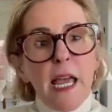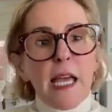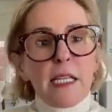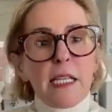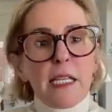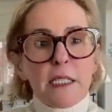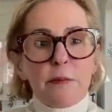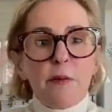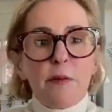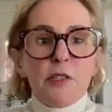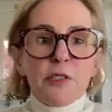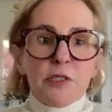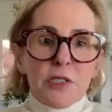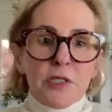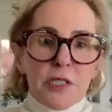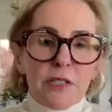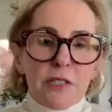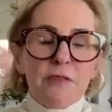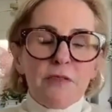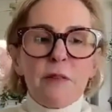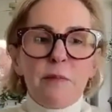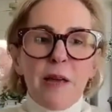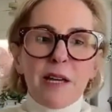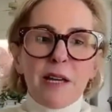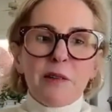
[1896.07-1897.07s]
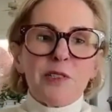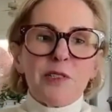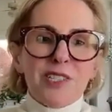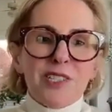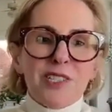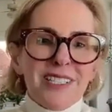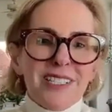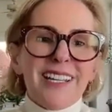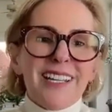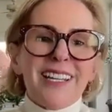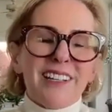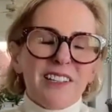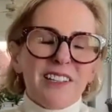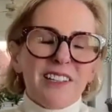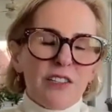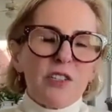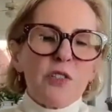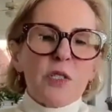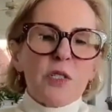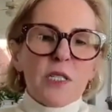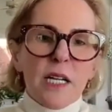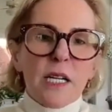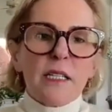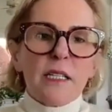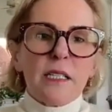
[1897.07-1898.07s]
as opposed to feedback, which is like,
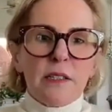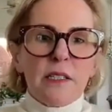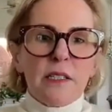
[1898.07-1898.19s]
you suck